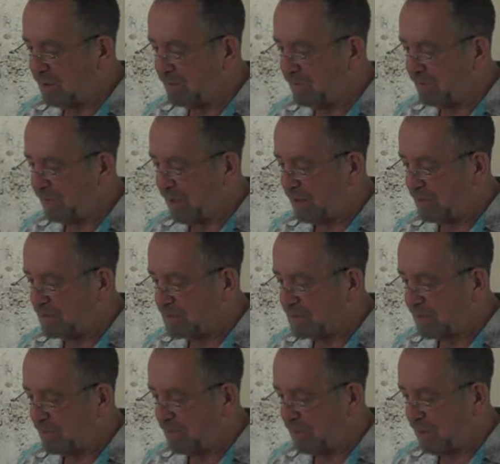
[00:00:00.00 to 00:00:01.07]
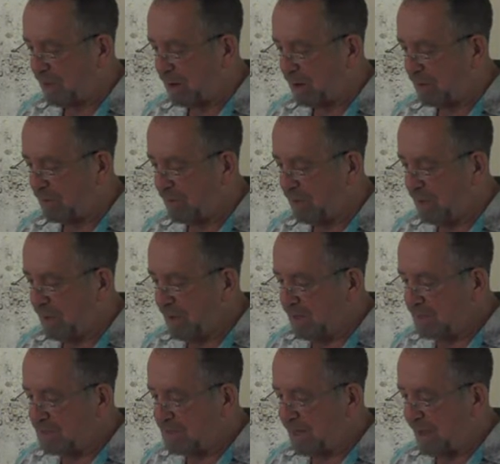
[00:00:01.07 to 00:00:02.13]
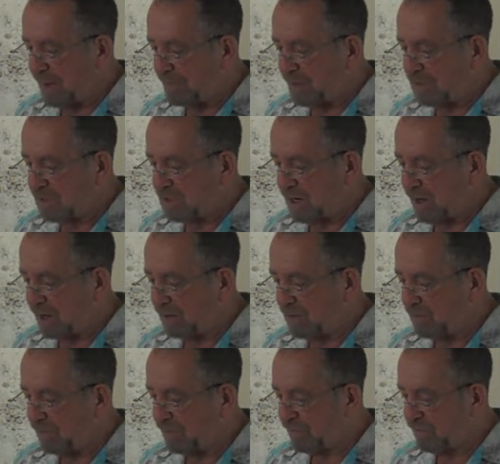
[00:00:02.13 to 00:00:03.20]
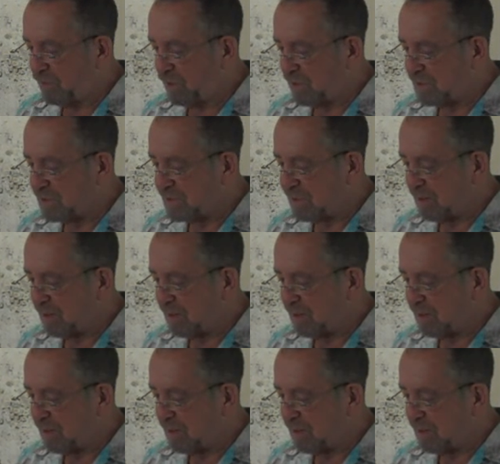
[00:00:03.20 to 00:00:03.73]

will play the tyrants to the very same, and that